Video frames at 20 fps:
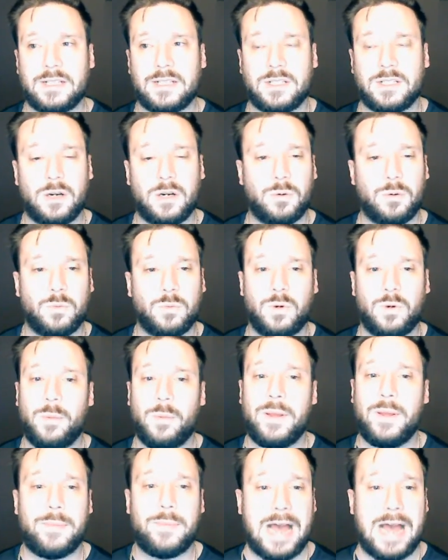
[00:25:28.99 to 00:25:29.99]
So we'll
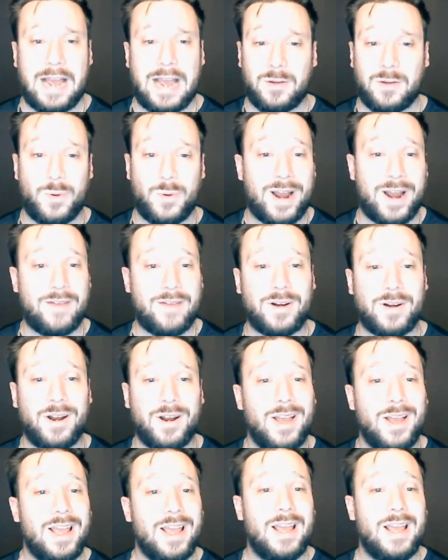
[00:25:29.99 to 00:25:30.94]
be back whenever.